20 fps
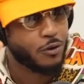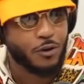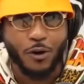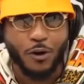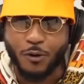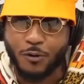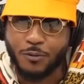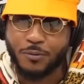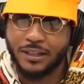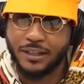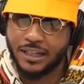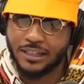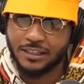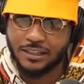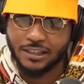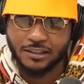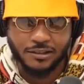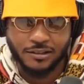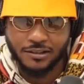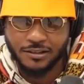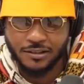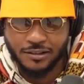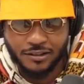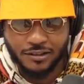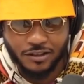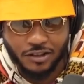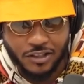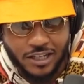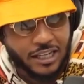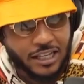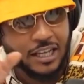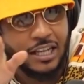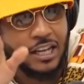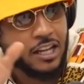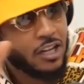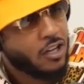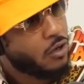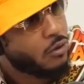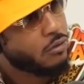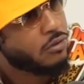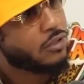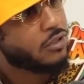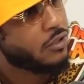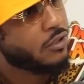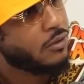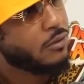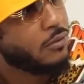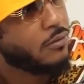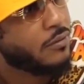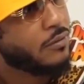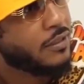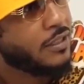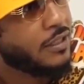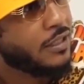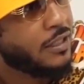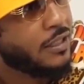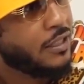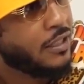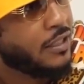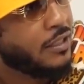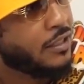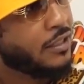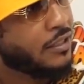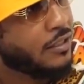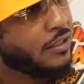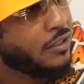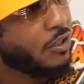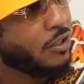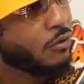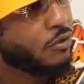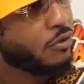go and just sneak in and go to the